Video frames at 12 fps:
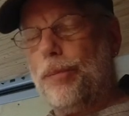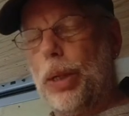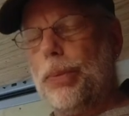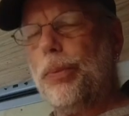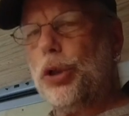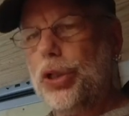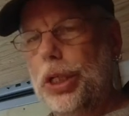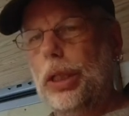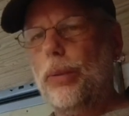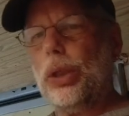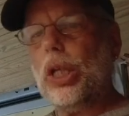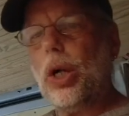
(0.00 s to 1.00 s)
But
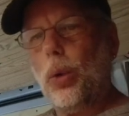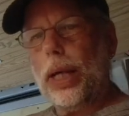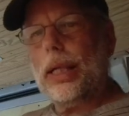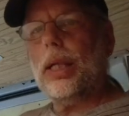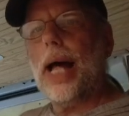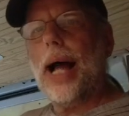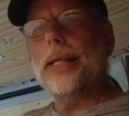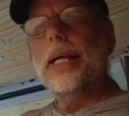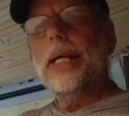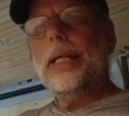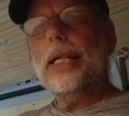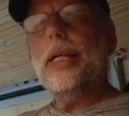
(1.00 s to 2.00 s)
particularly with the quick clot,
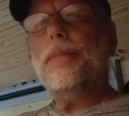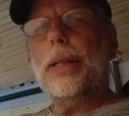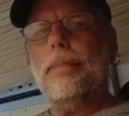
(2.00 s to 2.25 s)
keep